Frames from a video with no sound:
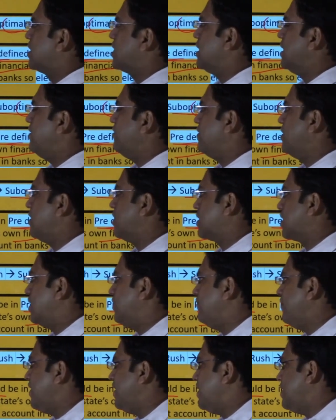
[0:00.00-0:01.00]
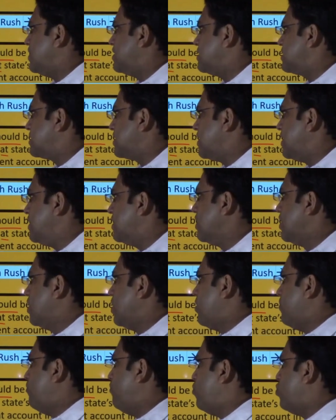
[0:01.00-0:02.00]
convenience, right.
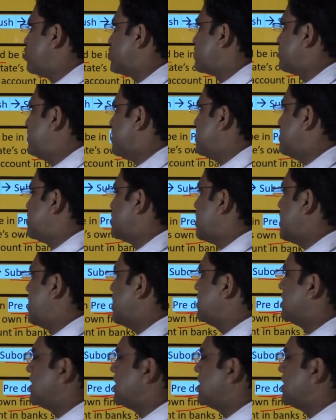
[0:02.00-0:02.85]
Most panchayat